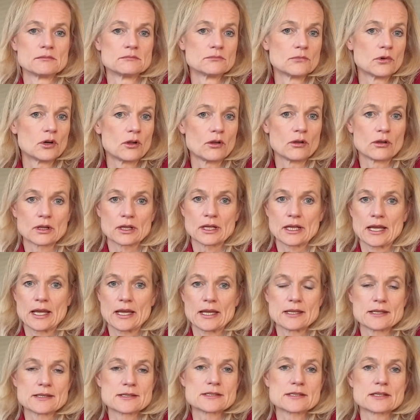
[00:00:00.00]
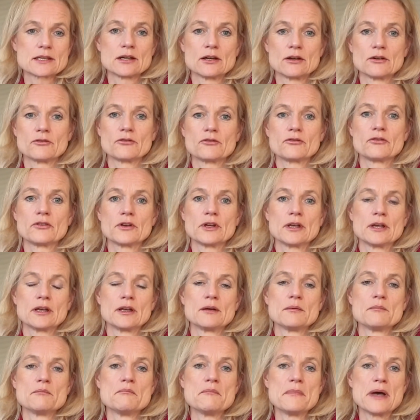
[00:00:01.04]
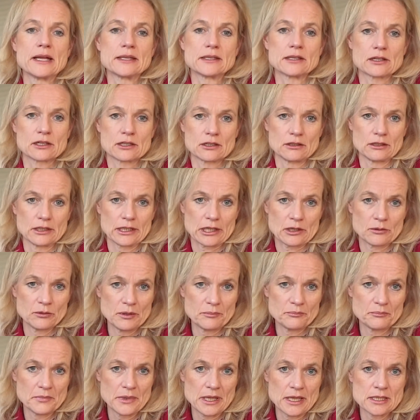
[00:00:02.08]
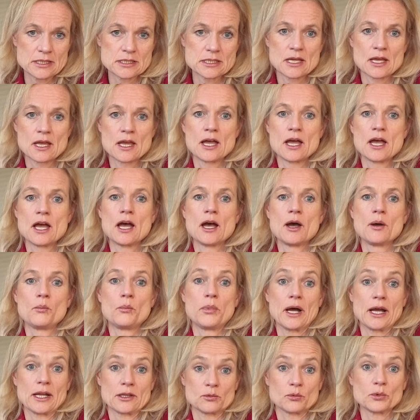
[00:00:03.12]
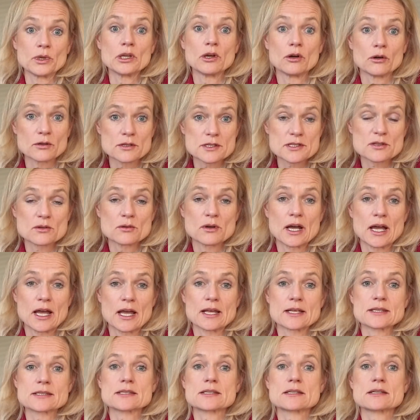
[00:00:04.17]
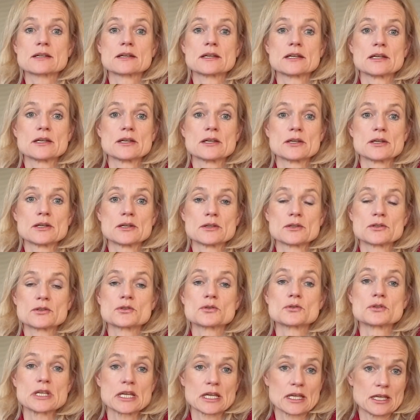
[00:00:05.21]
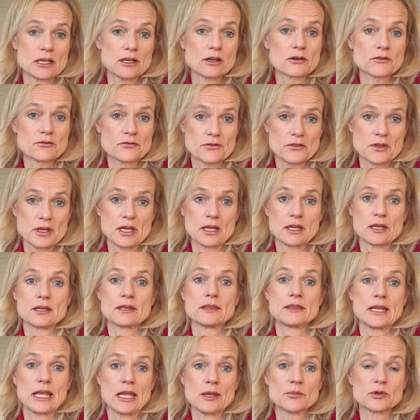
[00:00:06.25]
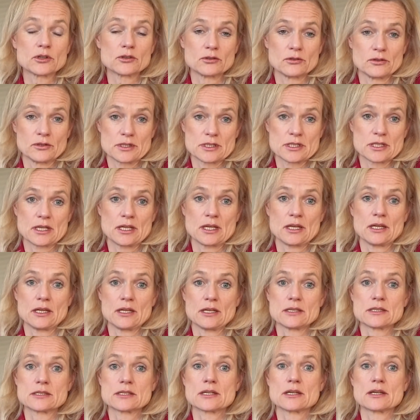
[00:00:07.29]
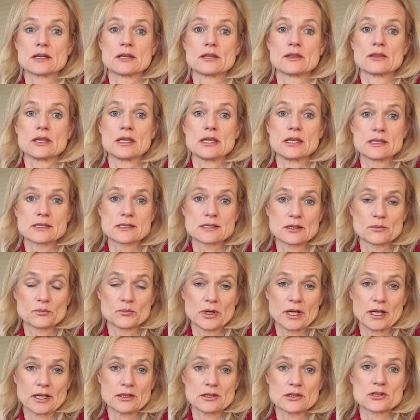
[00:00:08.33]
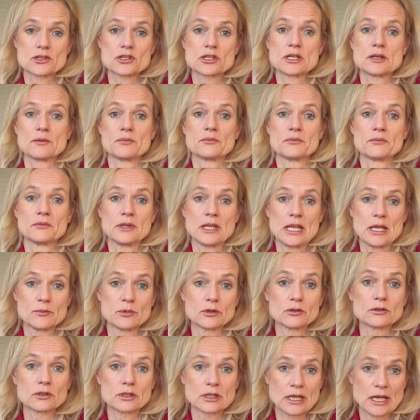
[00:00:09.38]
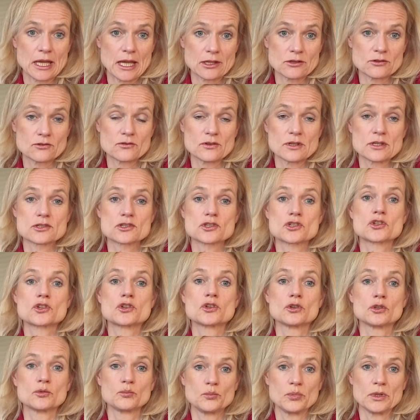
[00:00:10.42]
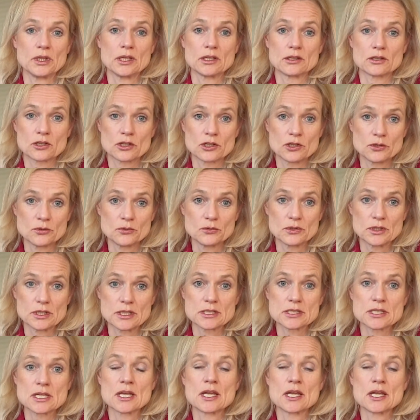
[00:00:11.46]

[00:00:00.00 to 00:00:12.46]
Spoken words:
all kinds of medical equipment, but we also ask to take care of the neighborhood, and the Eastern Partnership neighborhood countries should be included